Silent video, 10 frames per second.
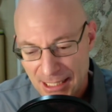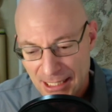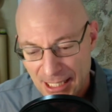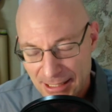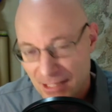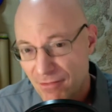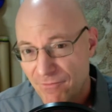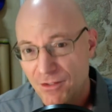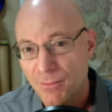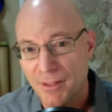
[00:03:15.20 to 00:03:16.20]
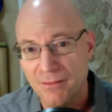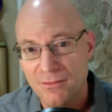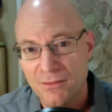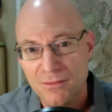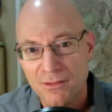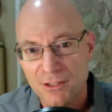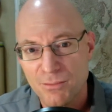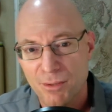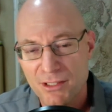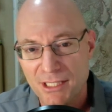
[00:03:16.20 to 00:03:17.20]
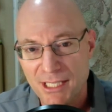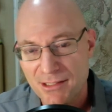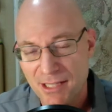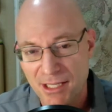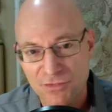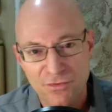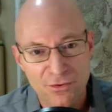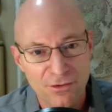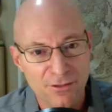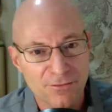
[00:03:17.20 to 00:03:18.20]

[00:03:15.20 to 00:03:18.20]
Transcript: and now the Philippines is pressing its case further.